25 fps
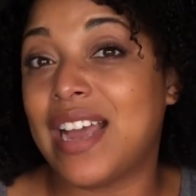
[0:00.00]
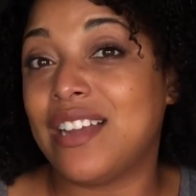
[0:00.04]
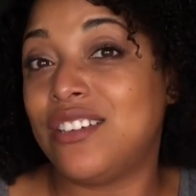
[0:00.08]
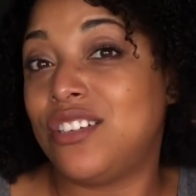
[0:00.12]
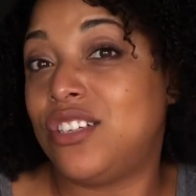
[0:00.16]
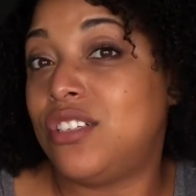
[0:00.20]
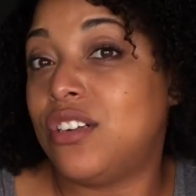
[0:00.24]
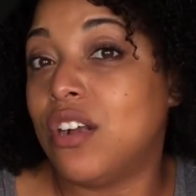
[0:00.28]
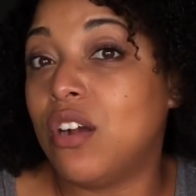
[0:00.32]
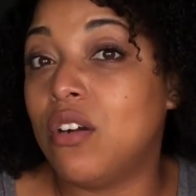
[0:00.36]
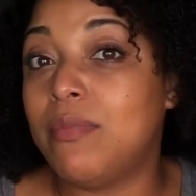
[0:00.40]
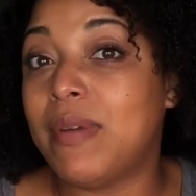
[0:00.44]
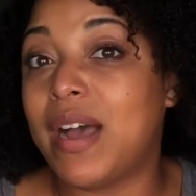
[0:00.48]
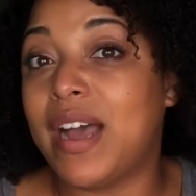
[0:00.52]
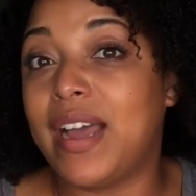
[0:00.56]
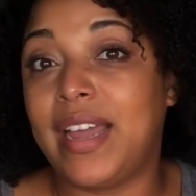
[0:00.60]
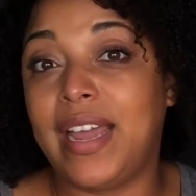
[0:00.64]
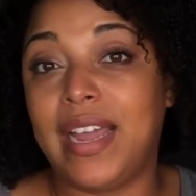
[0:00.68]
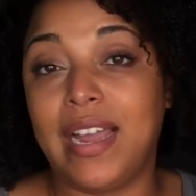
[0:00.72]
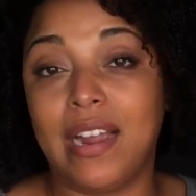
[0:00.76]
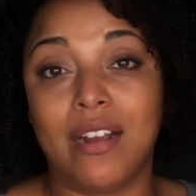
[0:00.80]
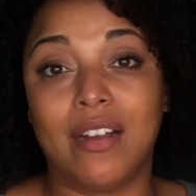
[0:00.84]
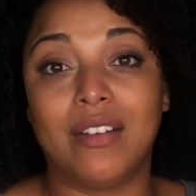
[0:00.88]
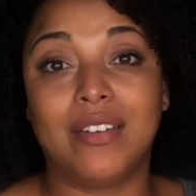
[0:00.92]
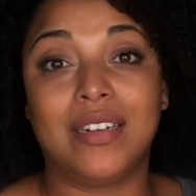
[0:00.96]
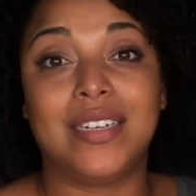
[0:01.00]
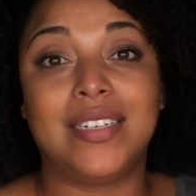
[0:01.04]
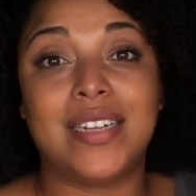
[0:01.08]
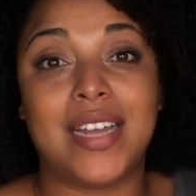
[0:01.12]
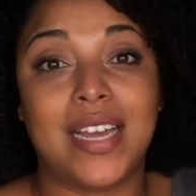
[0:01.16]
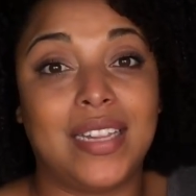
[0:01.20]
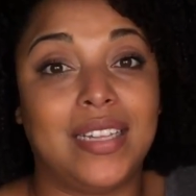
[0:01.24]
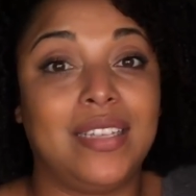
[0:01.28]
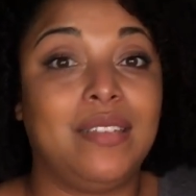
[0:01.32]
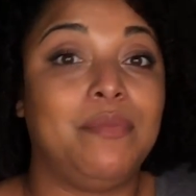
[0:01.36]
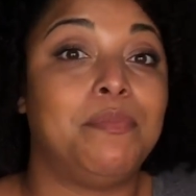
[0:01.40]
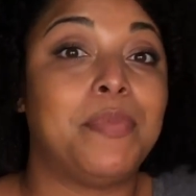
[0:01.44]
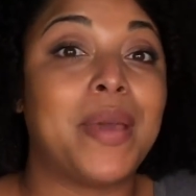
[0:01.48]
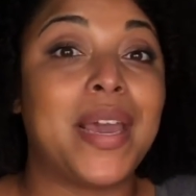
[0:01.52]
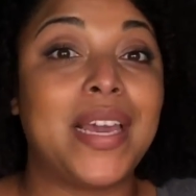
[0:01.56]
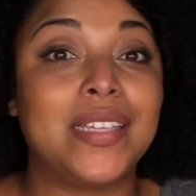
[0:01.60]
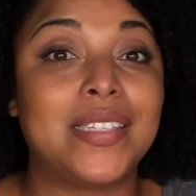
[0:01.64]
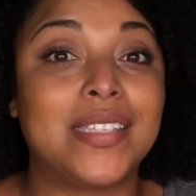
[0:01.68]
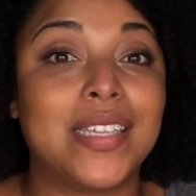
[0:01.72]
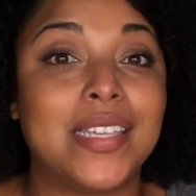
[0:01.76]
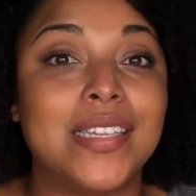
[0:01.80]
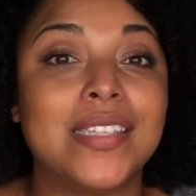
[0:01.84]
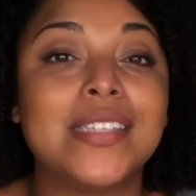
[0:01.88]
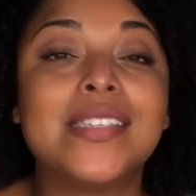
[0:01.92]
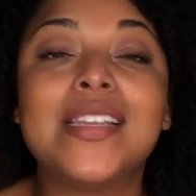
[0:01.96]
I show my hair on a daily
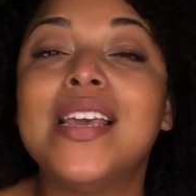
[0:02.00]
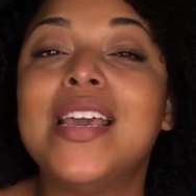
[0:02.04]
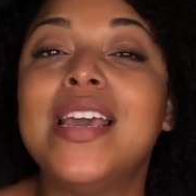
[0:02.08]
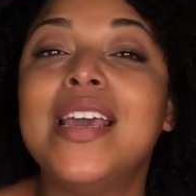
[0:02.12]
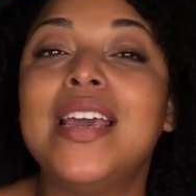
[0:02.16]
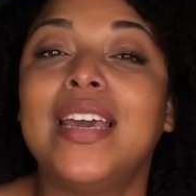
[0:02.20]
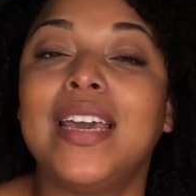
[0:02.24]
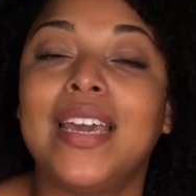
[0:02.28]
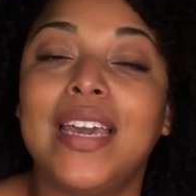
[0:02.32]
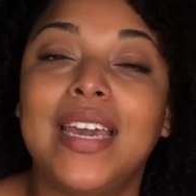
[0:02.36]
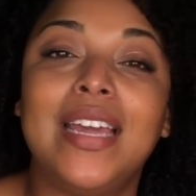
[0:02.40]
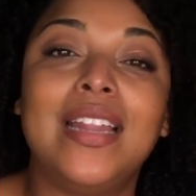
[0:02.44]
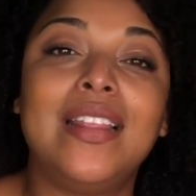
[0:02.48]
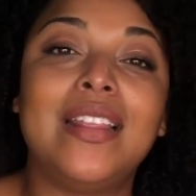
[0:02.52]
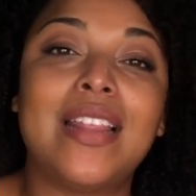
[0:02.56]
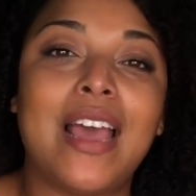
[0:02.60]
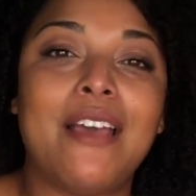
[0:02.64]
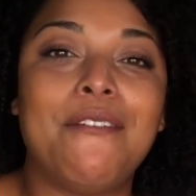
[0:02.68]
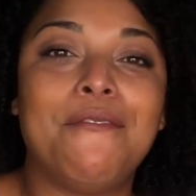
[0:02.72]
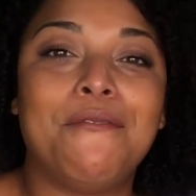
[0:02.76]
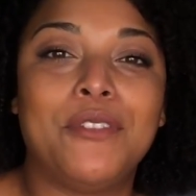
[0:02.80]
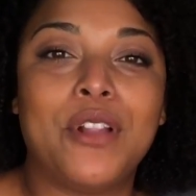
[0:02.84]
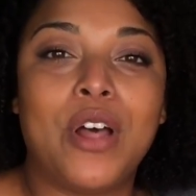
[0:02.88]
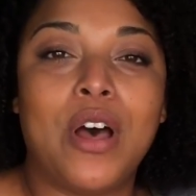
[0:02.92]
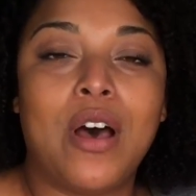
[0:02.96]
basis in that